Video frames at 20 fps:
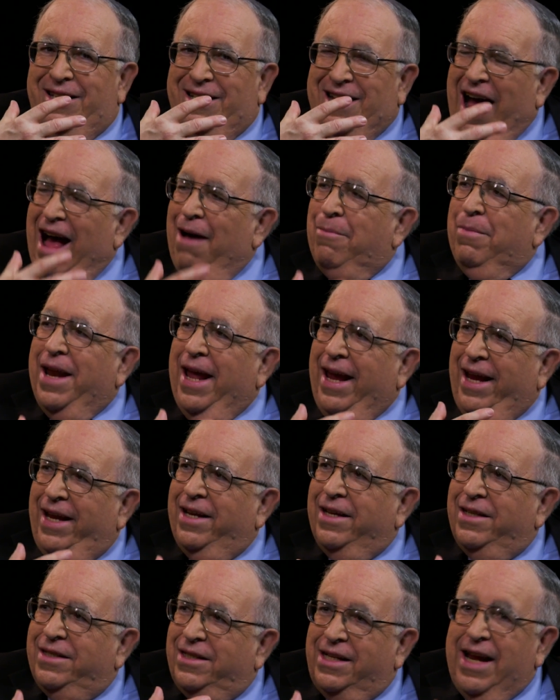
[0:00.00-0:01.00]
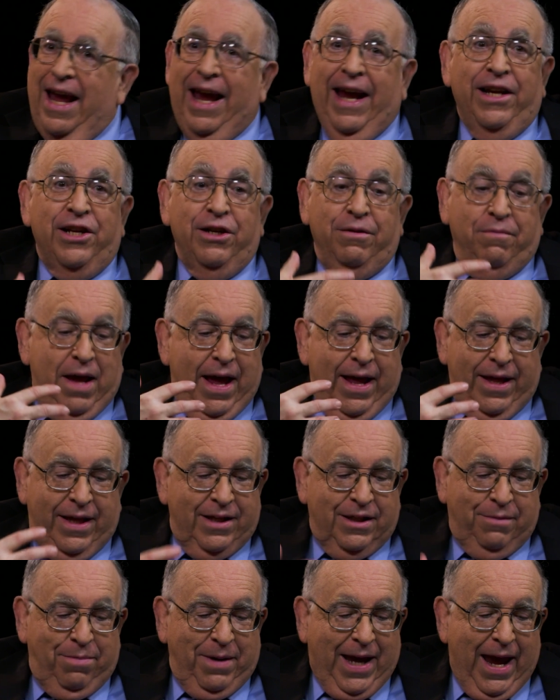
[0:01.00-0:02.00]
dominate a stage, and
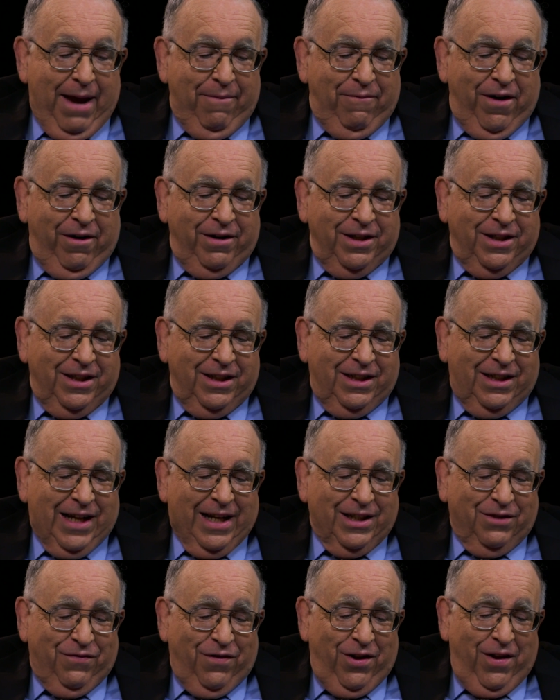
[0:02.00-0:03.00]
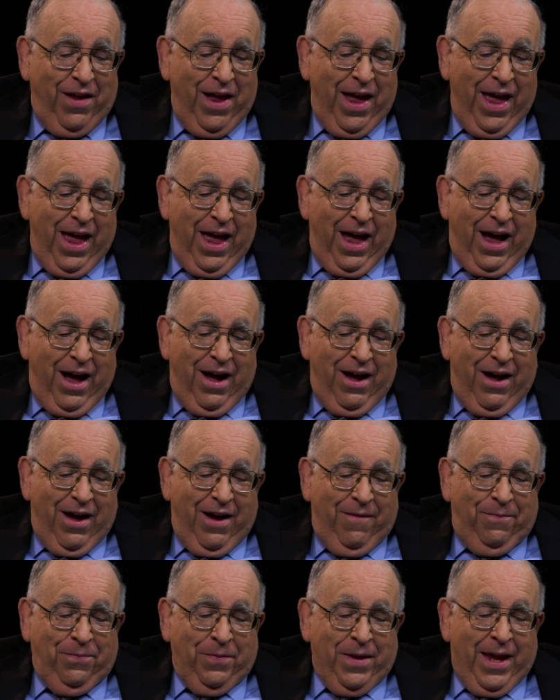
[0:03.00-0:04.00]
this became very successful.
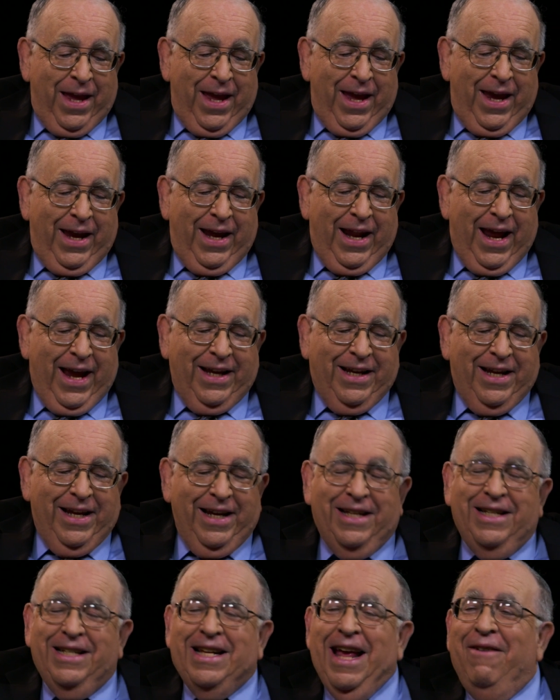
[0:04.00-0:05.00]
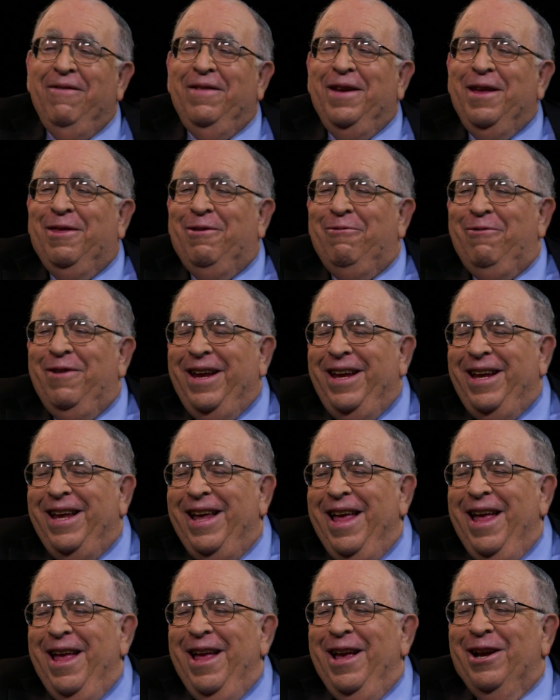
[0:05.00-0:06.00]
In 1873,
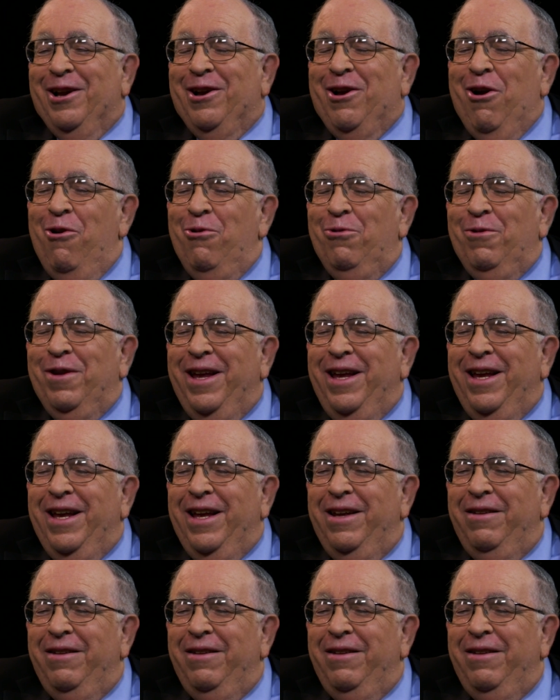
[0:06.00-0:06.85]
Cody